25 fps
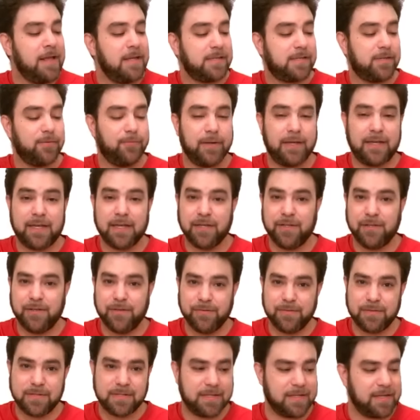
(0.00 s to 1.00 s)
So we can
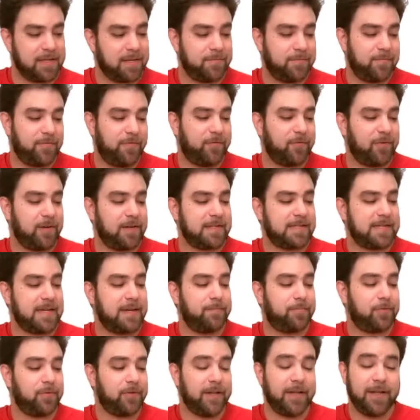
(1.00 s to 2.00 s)
use them, for
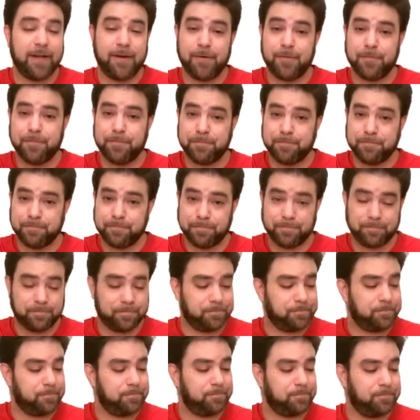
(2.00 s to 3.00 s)
example, here.
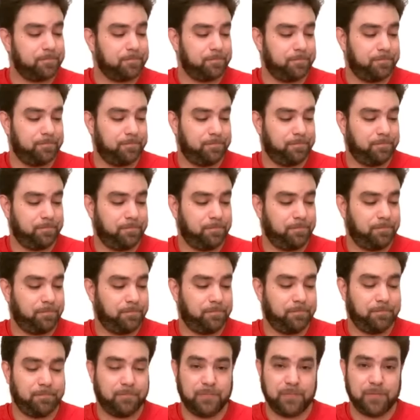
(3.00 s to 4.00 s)

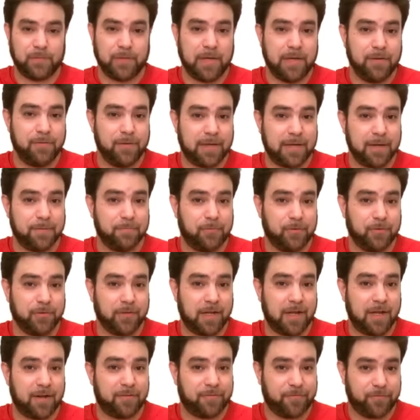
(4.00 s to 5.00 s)
Okay, we can
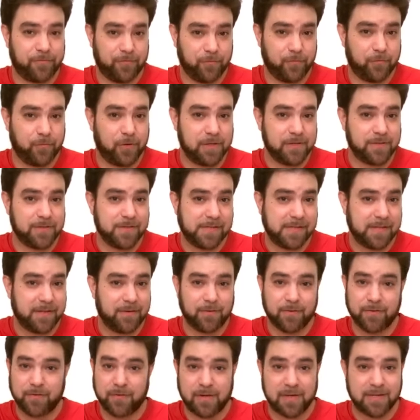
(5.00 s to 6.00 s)
pull off one to
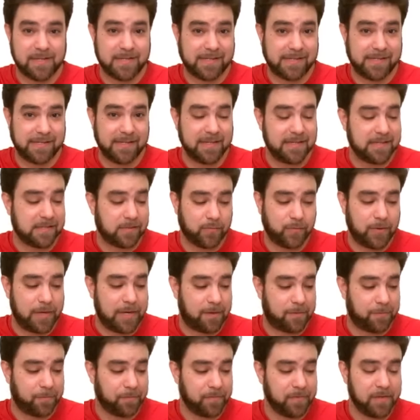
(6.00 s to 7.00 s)
zero on C as
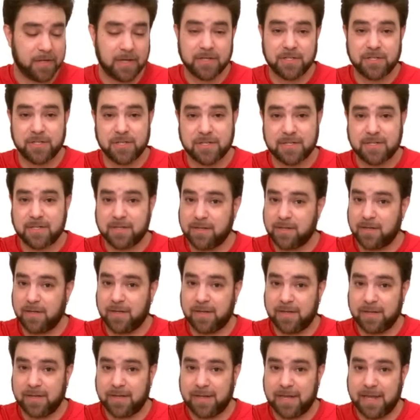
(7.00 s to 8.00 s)
well, not just
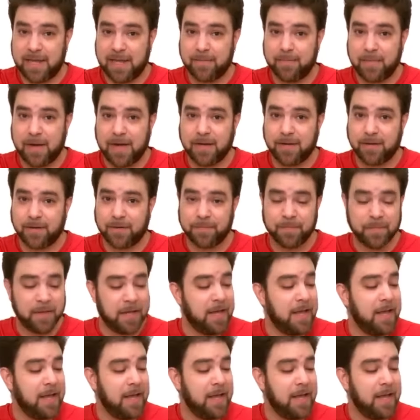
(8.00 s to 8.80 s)
on A minor.